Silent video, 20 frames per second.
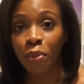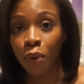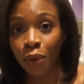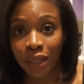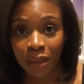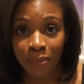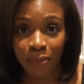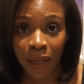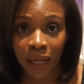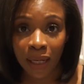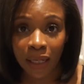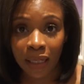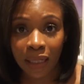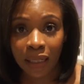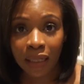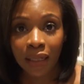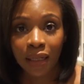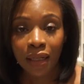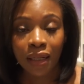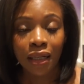body back,
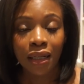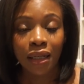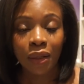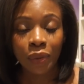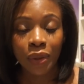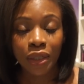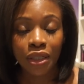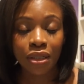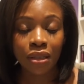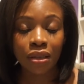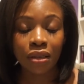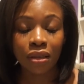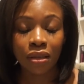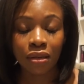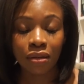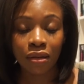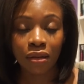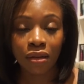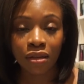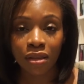which,
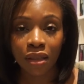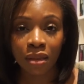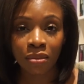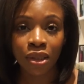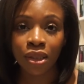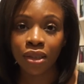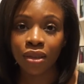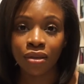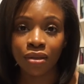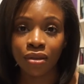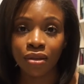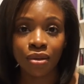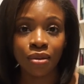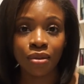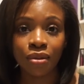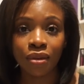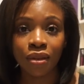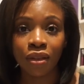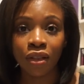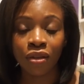oh gosh, I'm going to
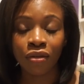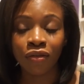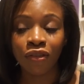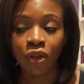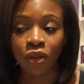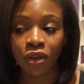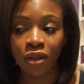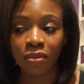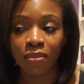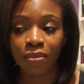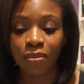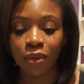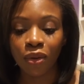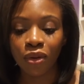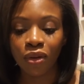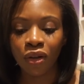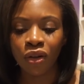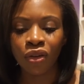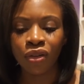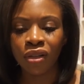do another vlog
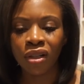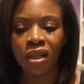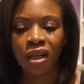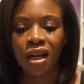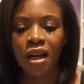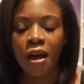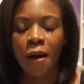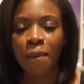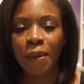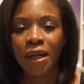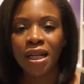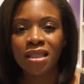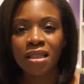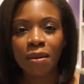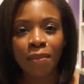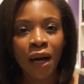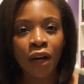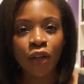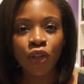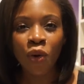on. But it's
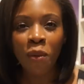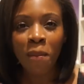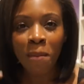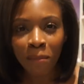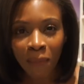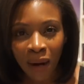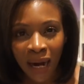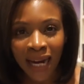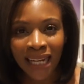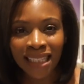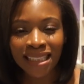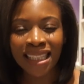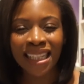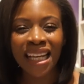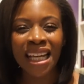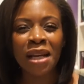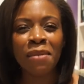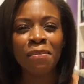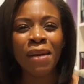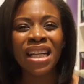about your mind and
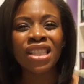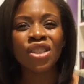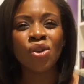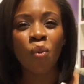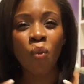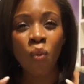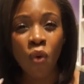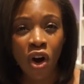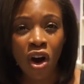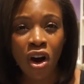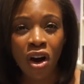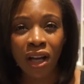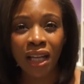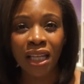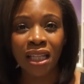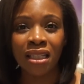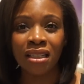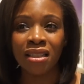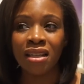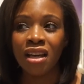getting back to
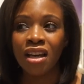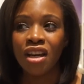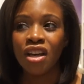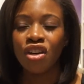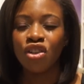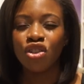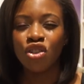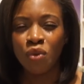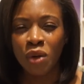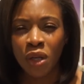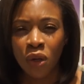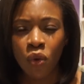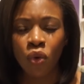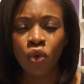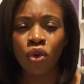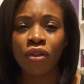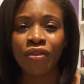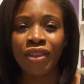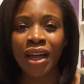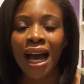work and doing
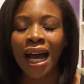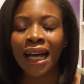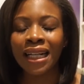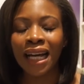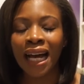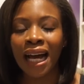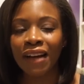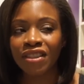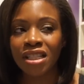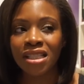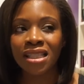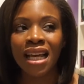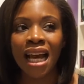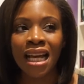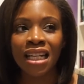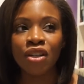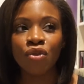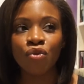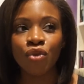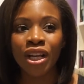all of that. And I have to say,
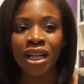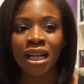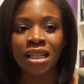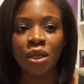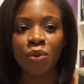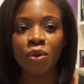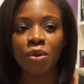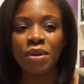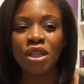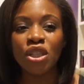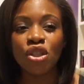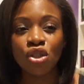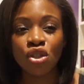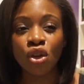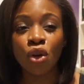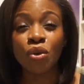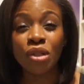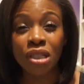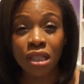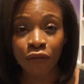I didn't realize it would be
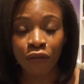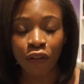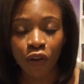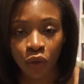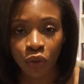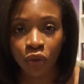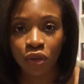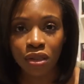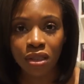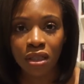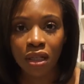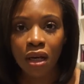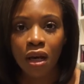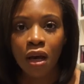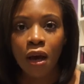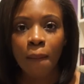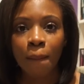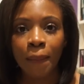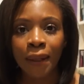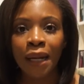so difficult,
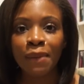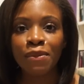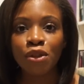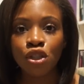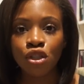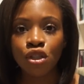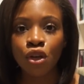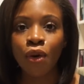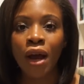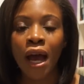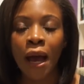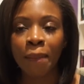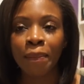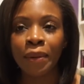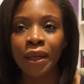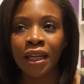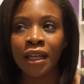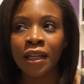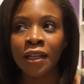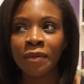but I'm so
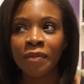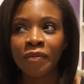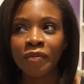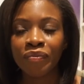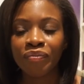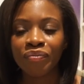happy